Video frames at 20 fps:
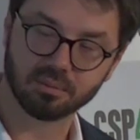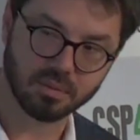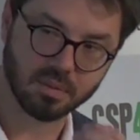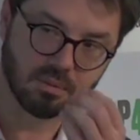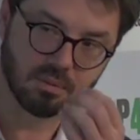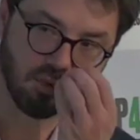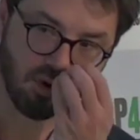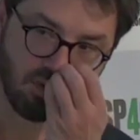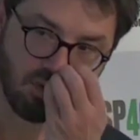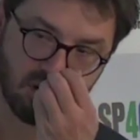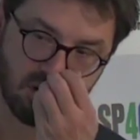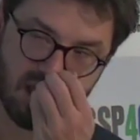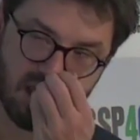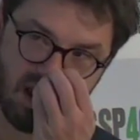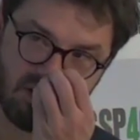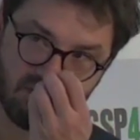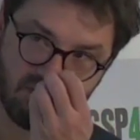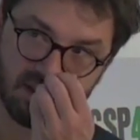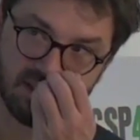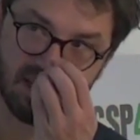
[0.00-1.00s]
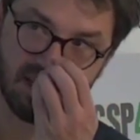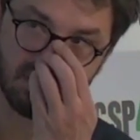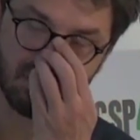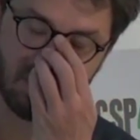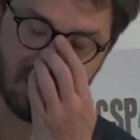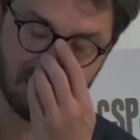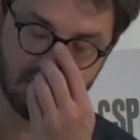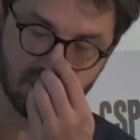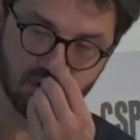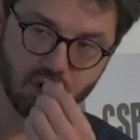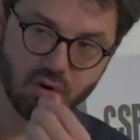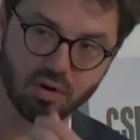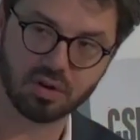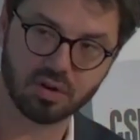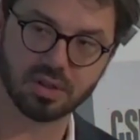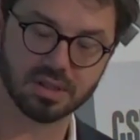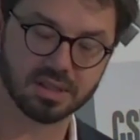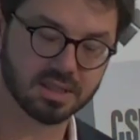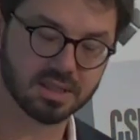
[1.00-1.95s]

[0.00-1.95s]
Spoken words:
more carefully centralized storage and